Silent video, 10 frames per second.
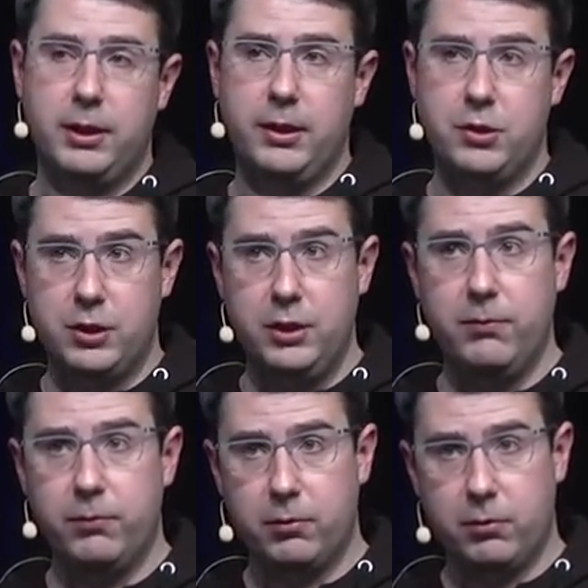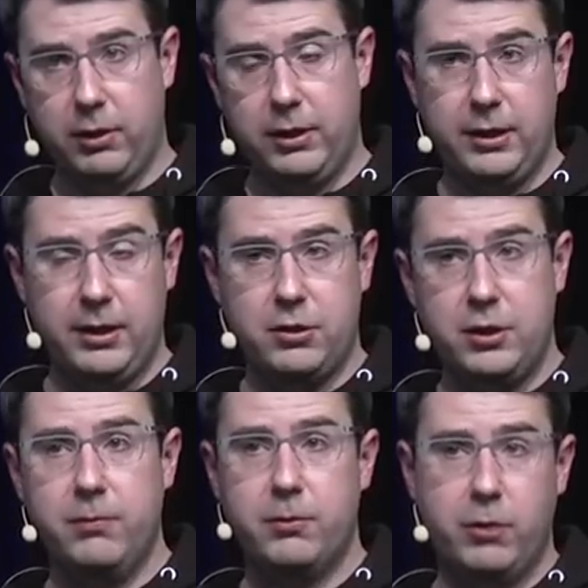can achieve or that they
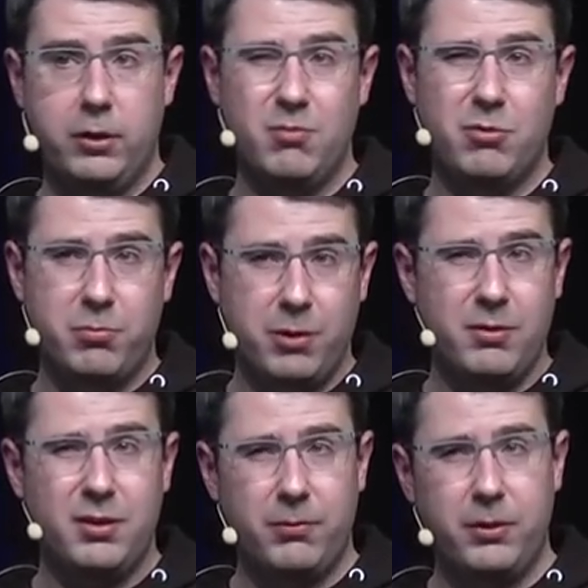achieve quantum supremacy,